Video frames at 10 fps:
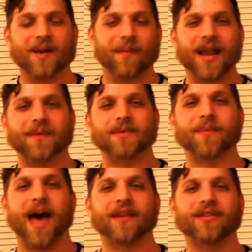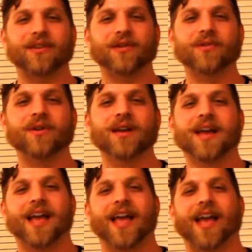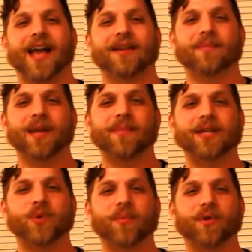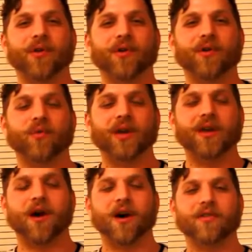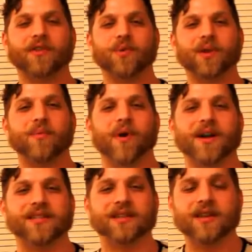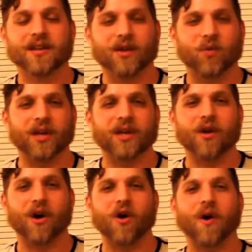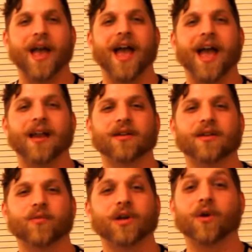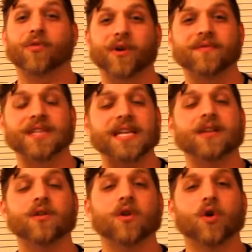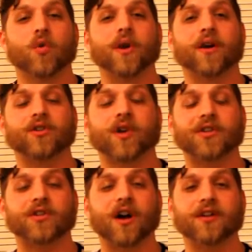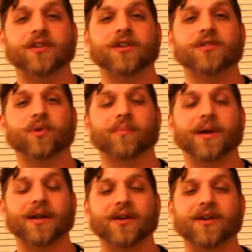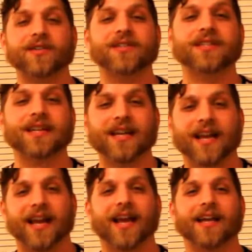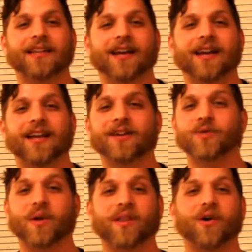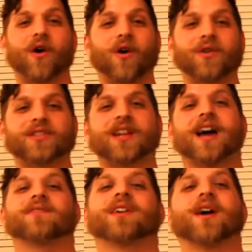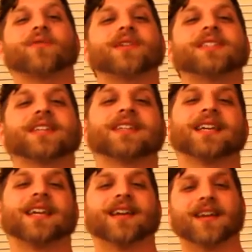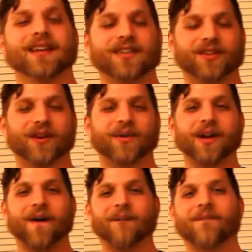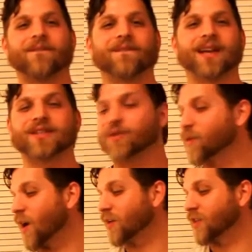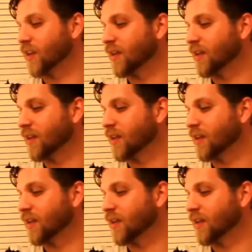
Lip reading: My name is Matthew, and me and my twin brother, we are the Twinny Boys. We go thrifting, we are treasure hunters, we're pickers, and here's one of the hauls that I've done recently. So here we go. Thanks for watching.